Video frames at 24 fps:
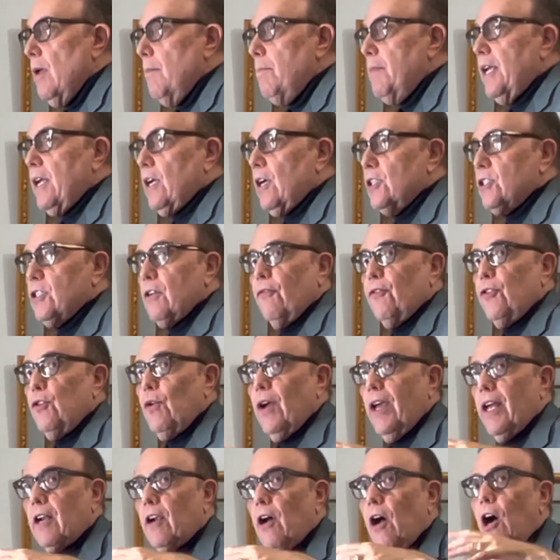Because if you
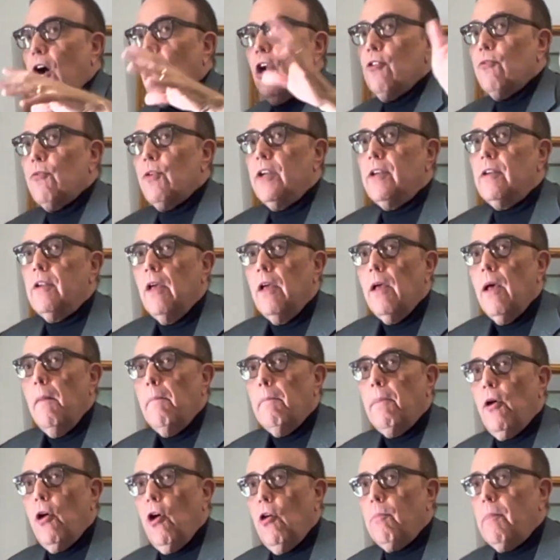had 100
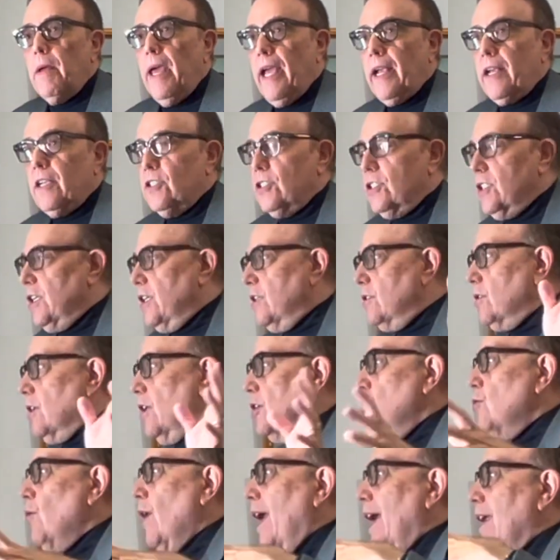pulp magazines and
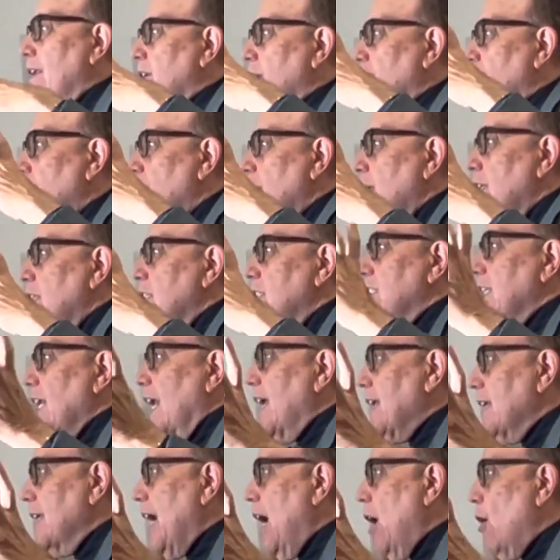you had to
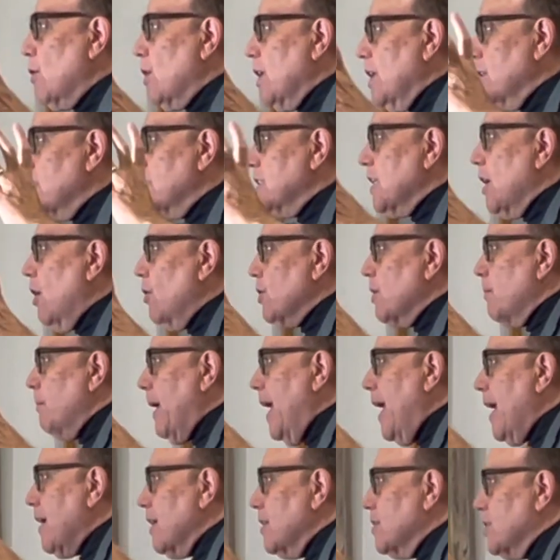stand out and sell the
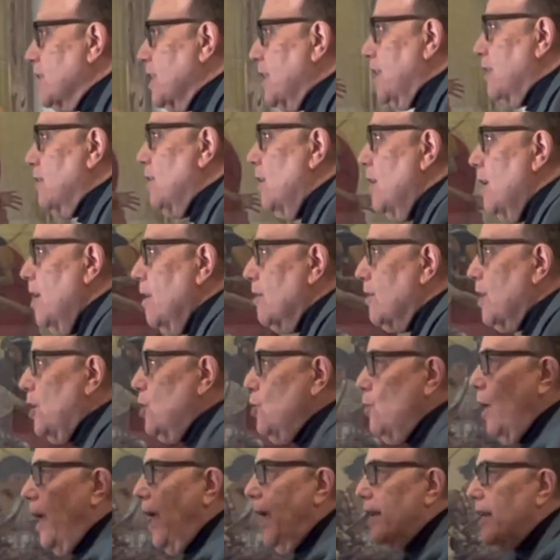magazine, then
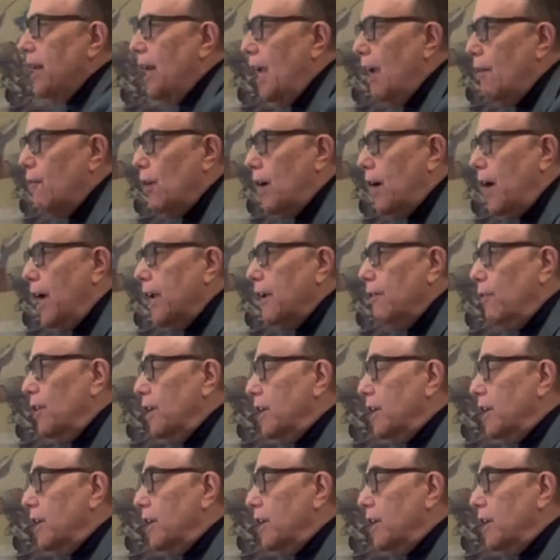you had to have a kind of a